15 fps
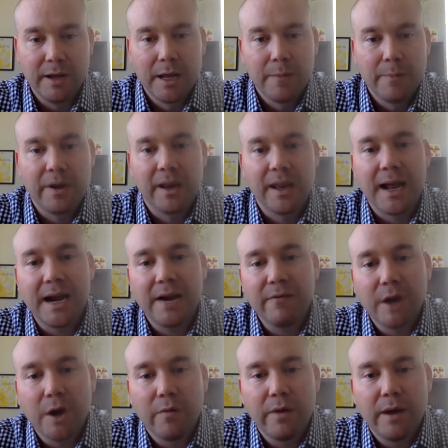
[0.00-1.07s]
but in light of
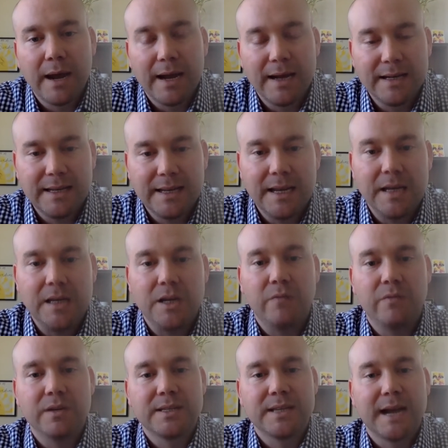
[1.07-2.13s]
COVID-19, you've
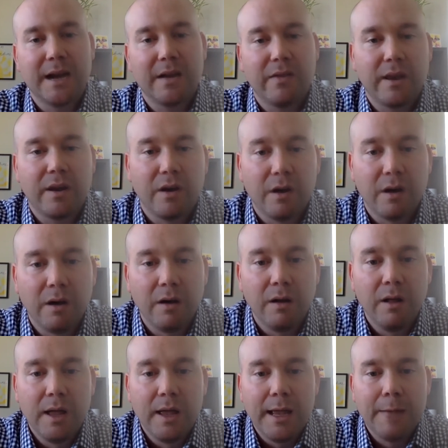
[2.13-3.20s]
decided that all
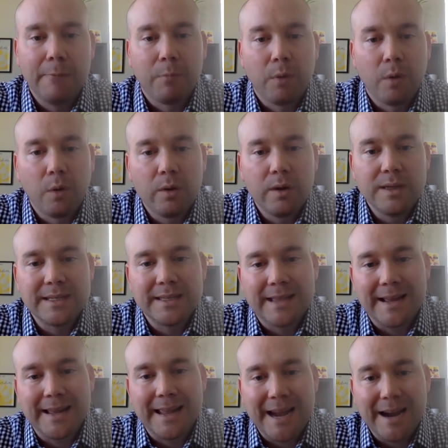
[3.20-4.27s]
employees in that
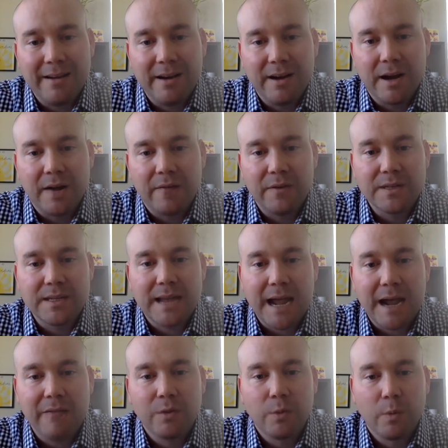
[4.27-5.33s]
accounting office have
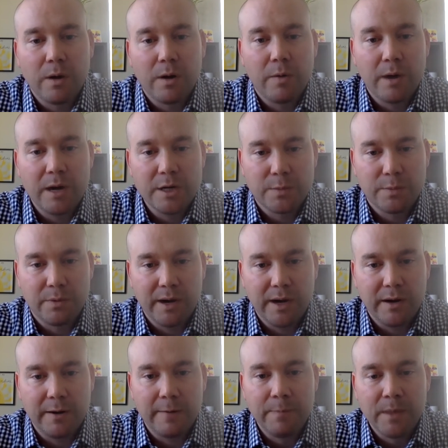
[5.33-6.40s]
to wear a
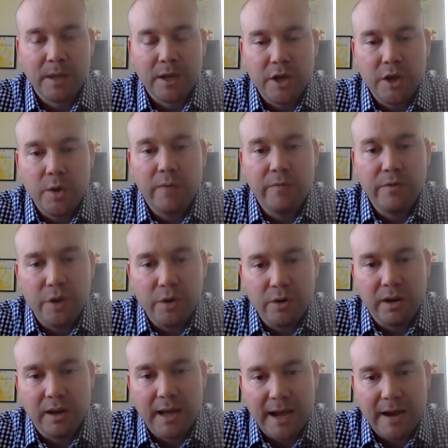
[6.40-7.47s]
respirator. You have
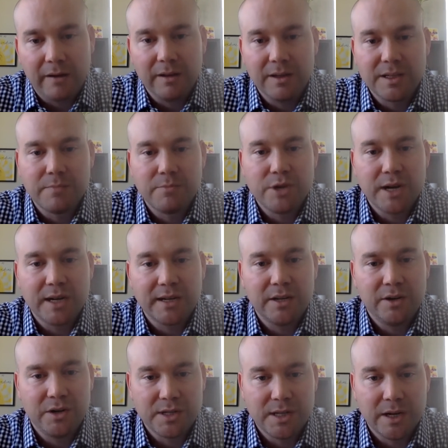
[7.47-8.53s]
unilaterally subjected
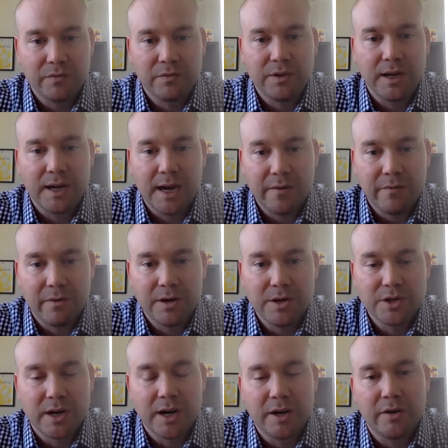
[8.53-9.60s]
yourself to coverage
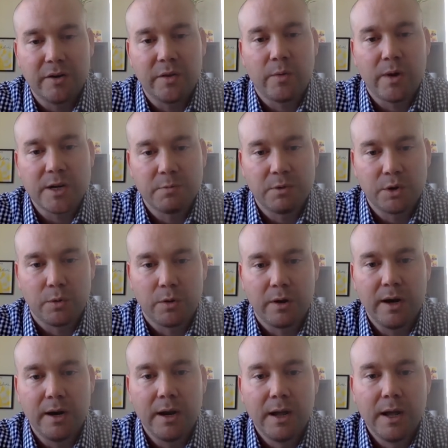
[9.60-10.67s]
under the respiratory
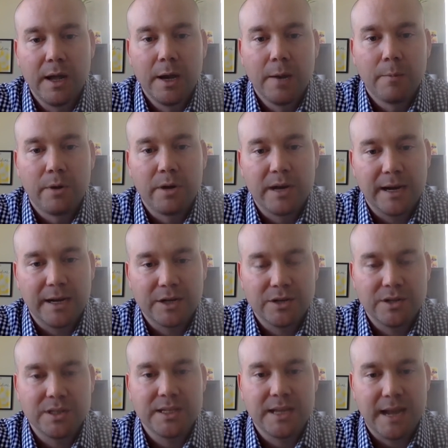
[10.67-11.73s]
protection
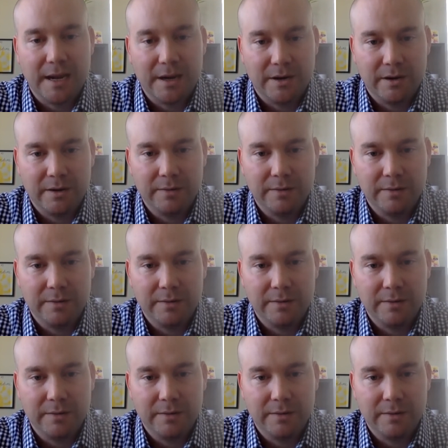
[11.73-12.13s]
standard.